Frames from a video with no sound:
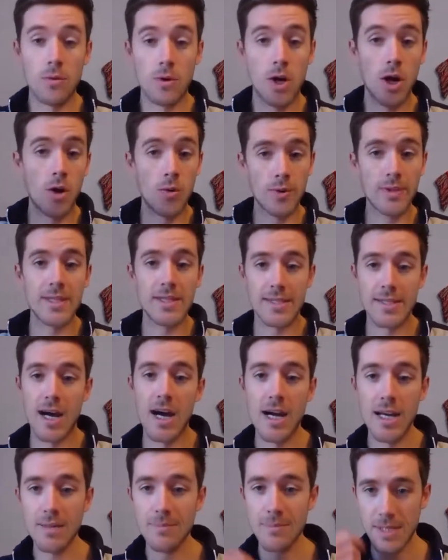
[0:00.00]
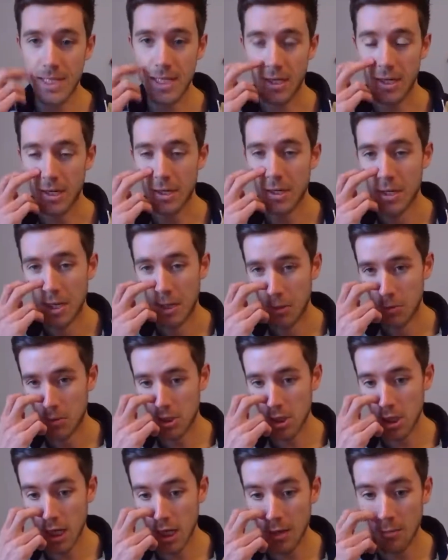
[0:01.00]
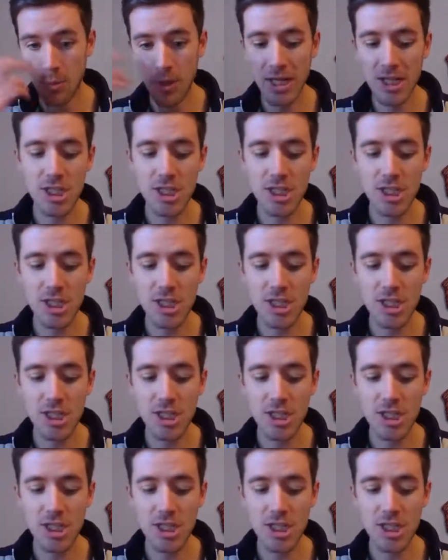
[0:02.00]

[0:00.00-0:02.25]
go with the times here, which kind of